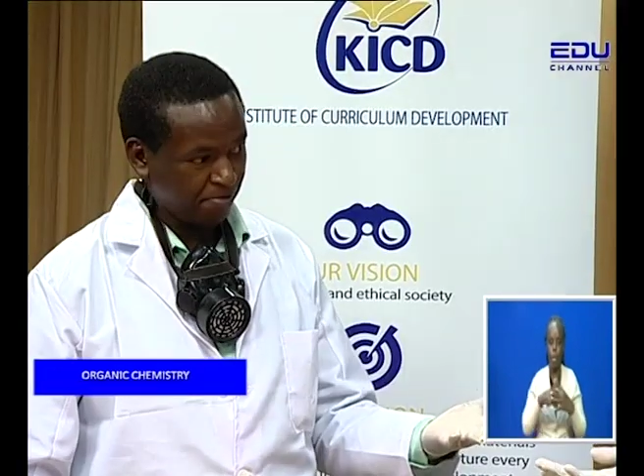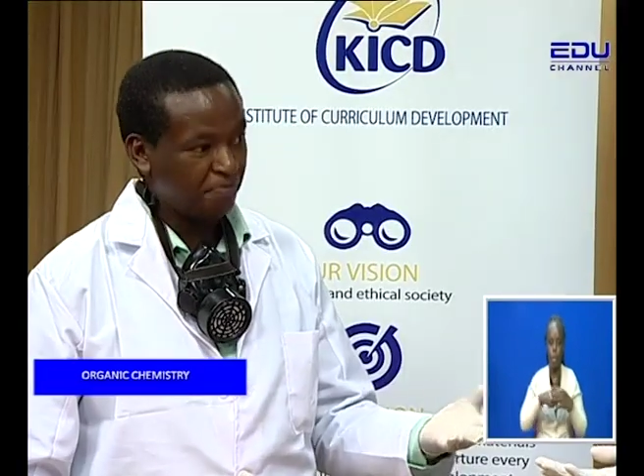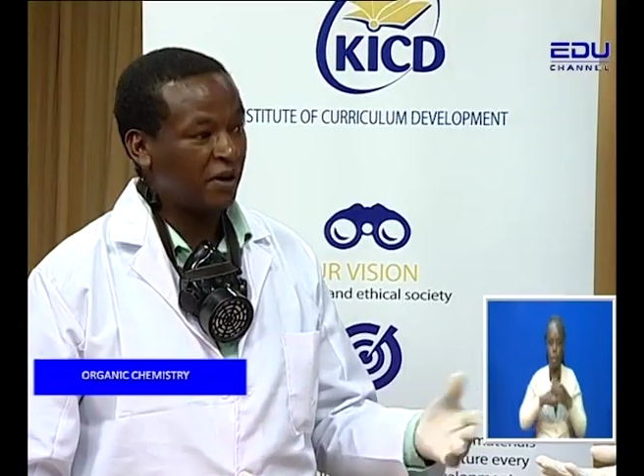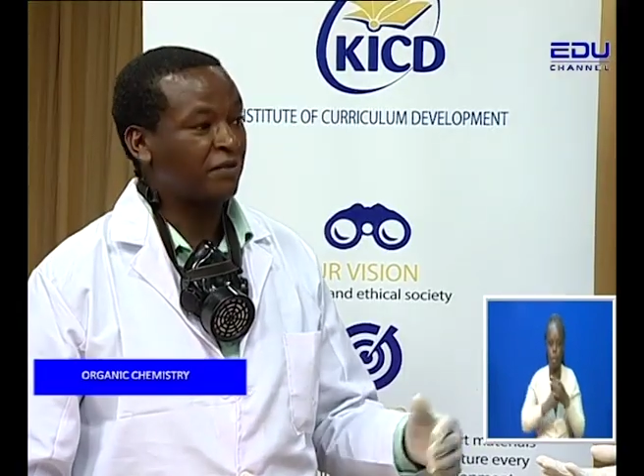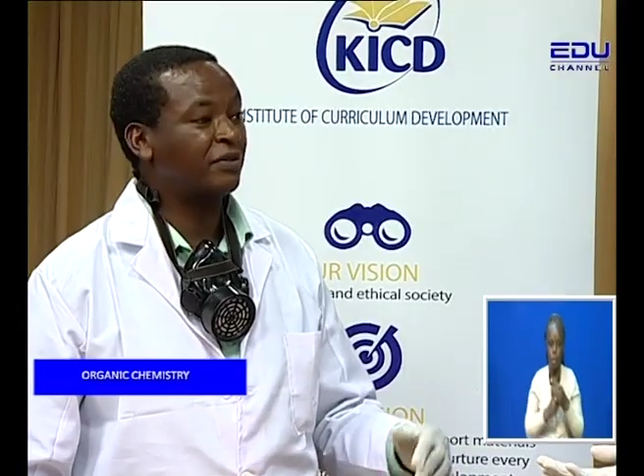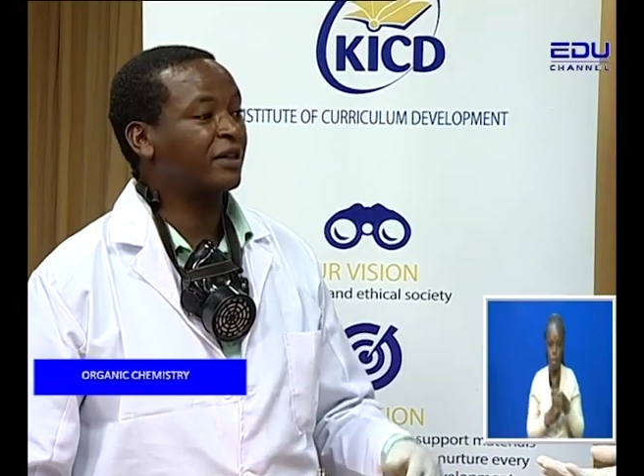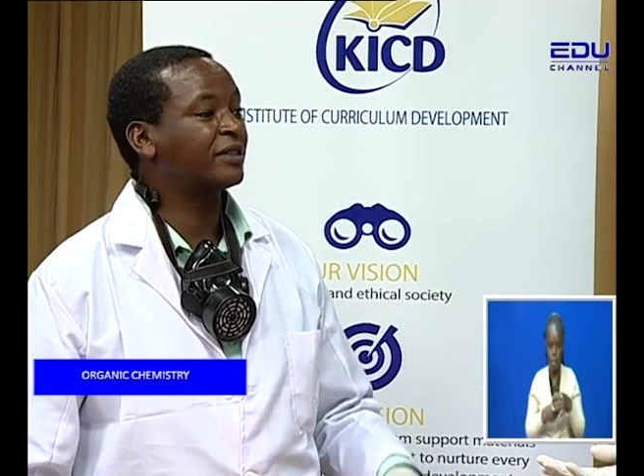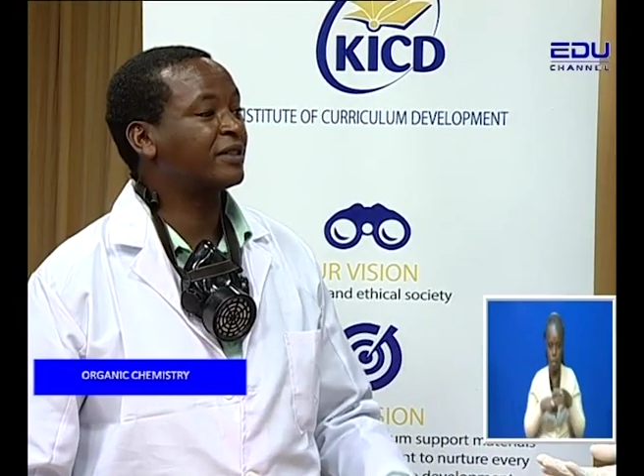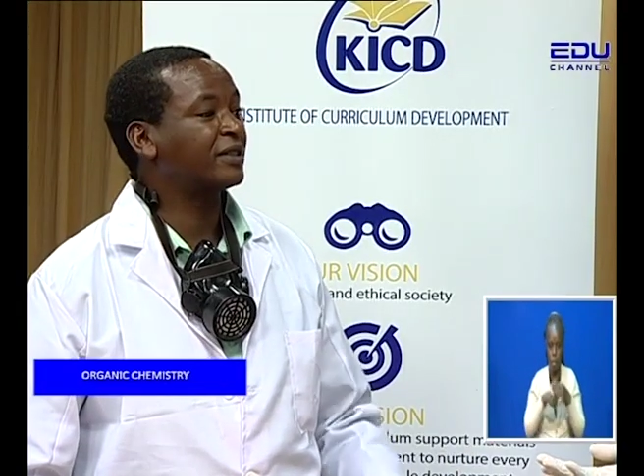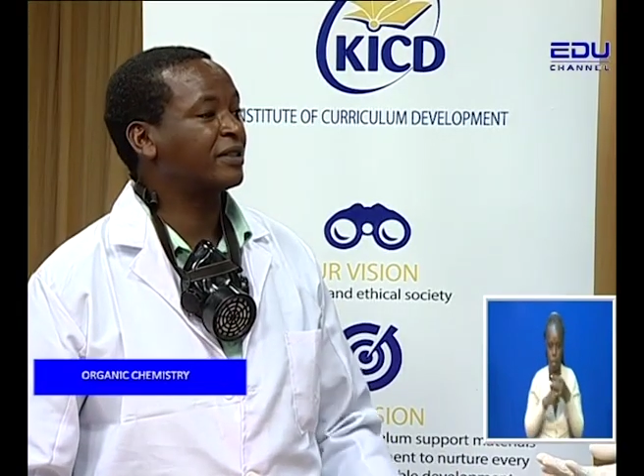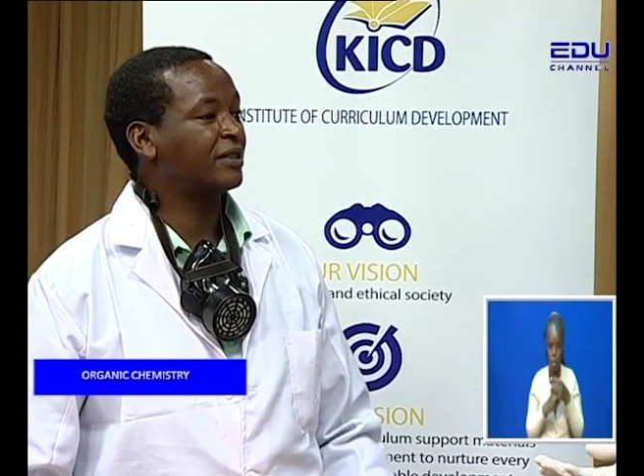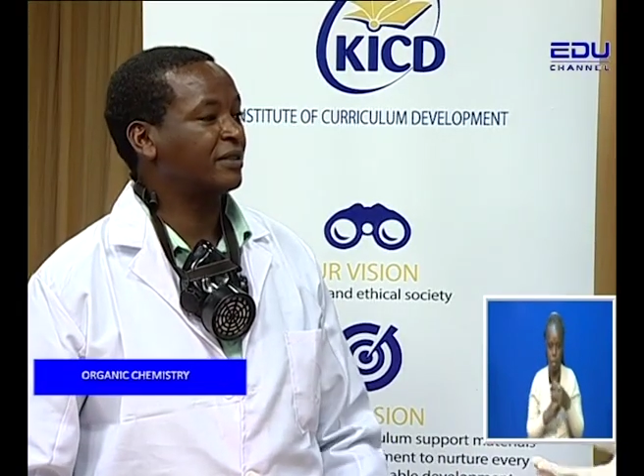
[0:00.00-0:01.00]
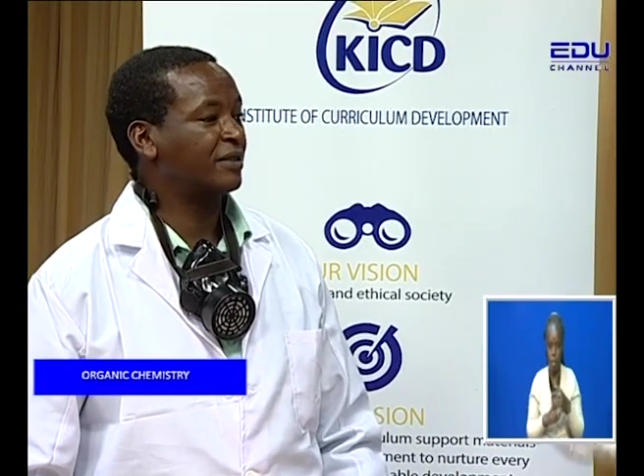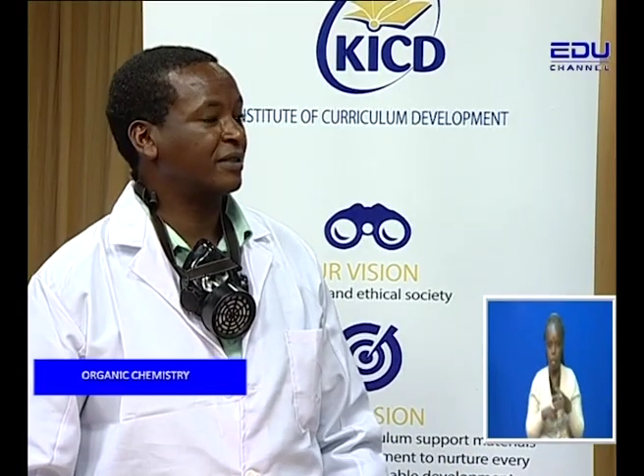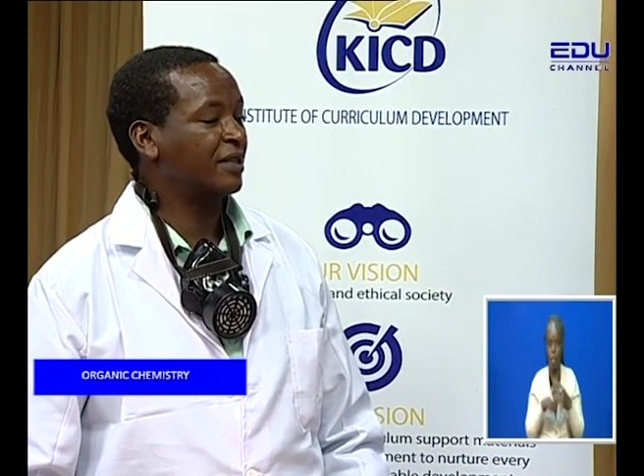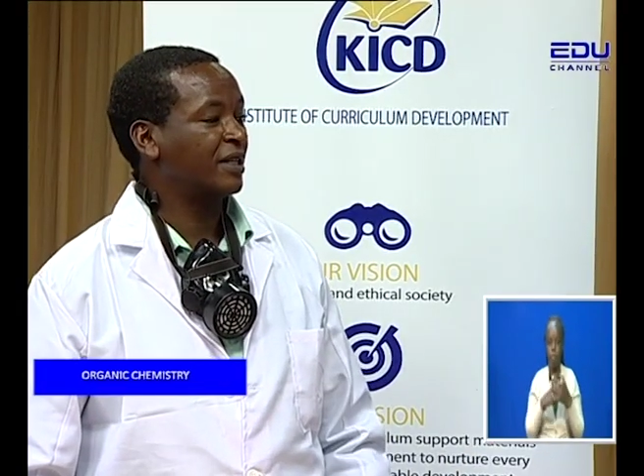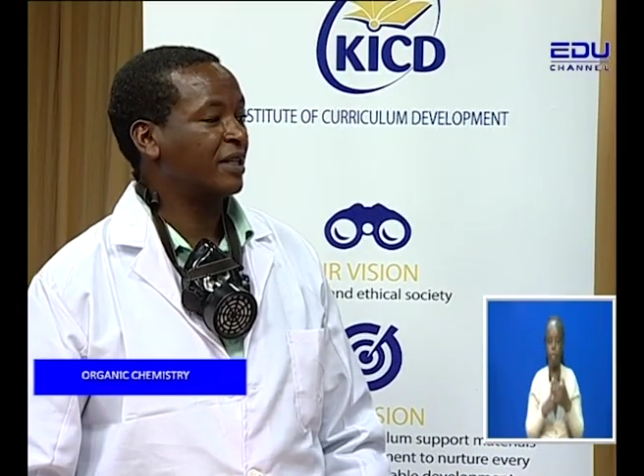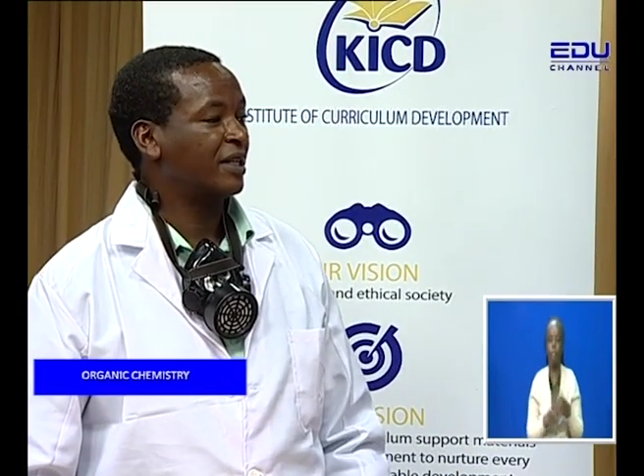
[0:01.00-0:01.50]
Perfect. So we
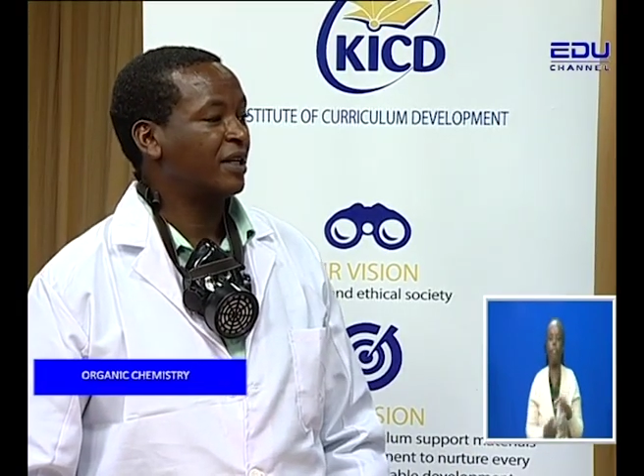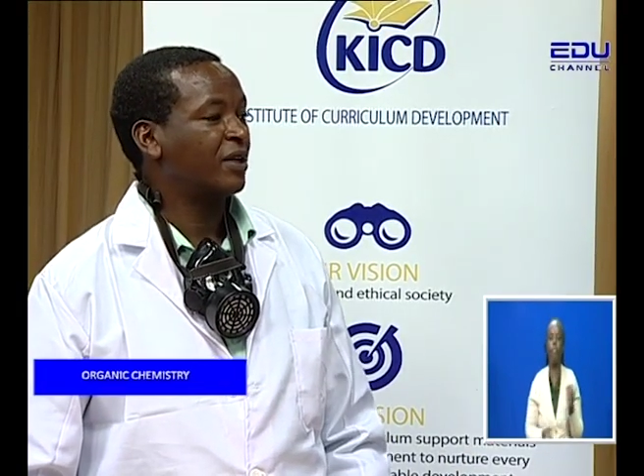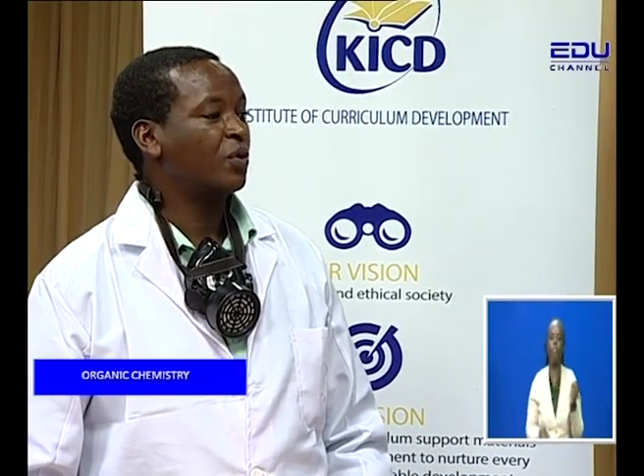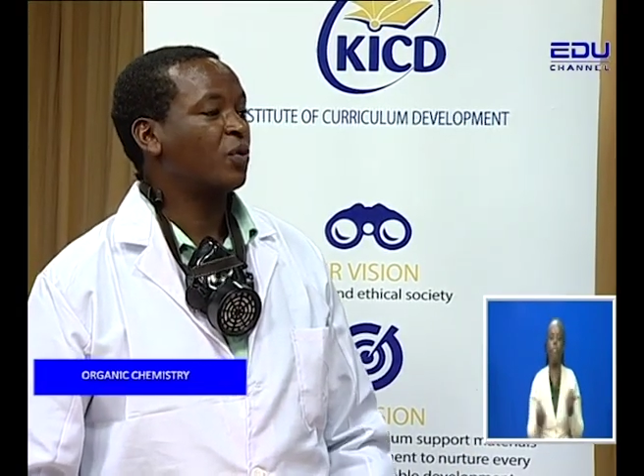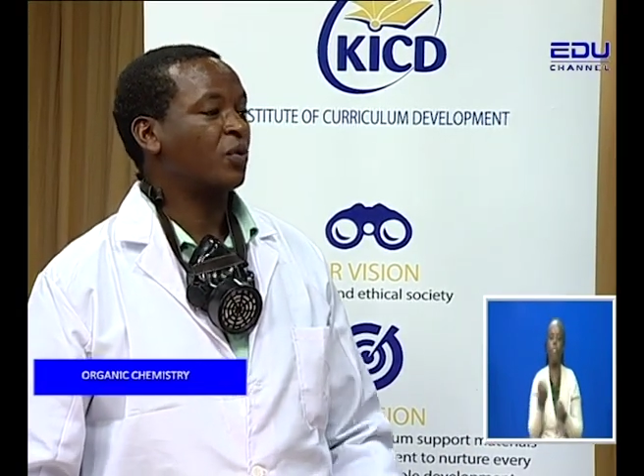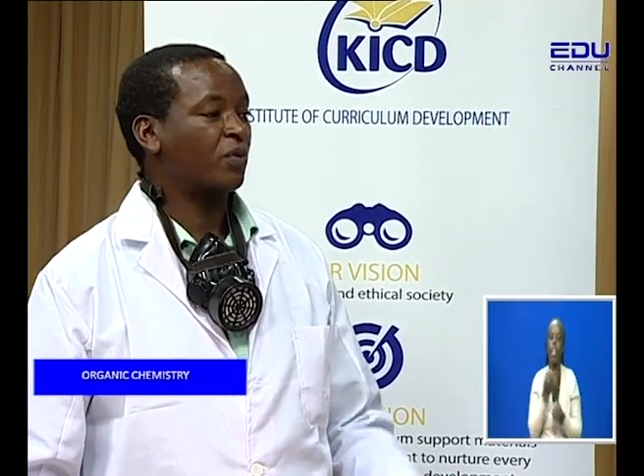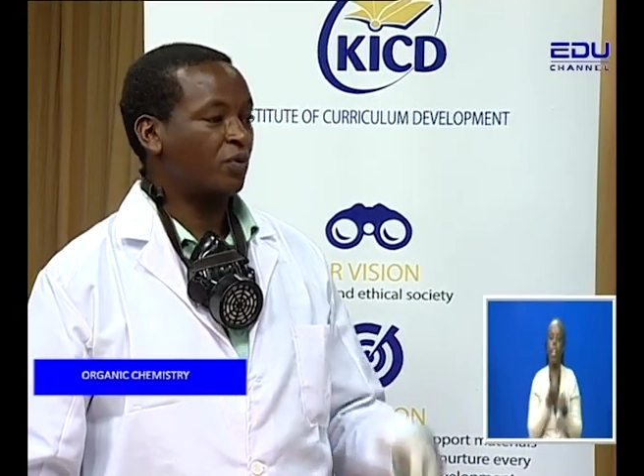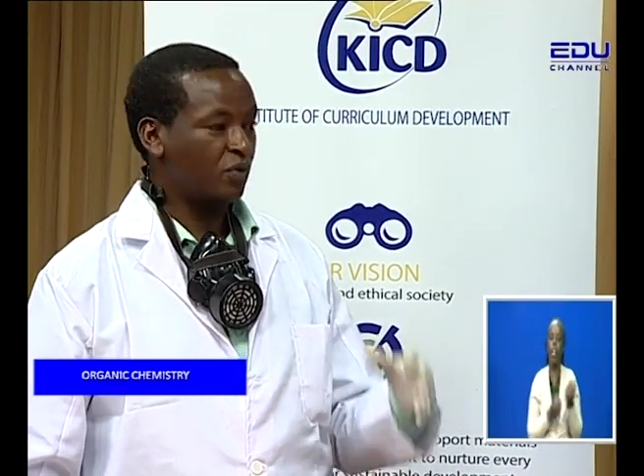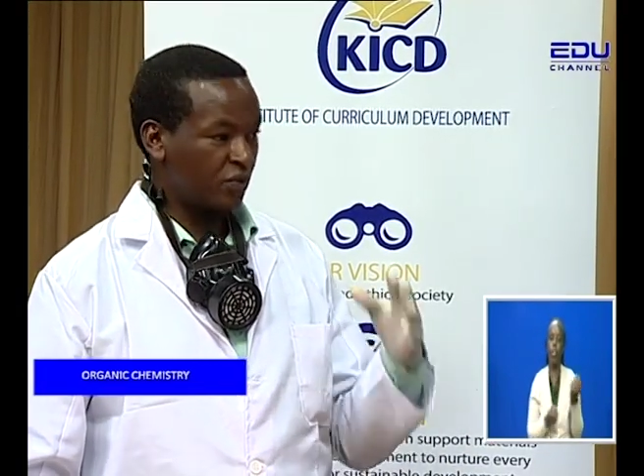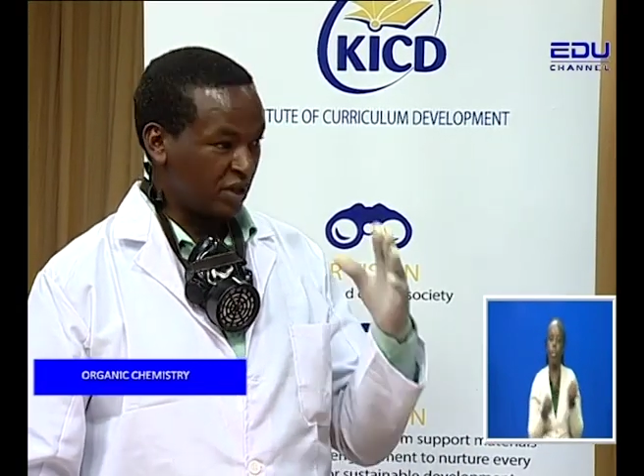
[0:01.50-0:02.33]
need gas mask.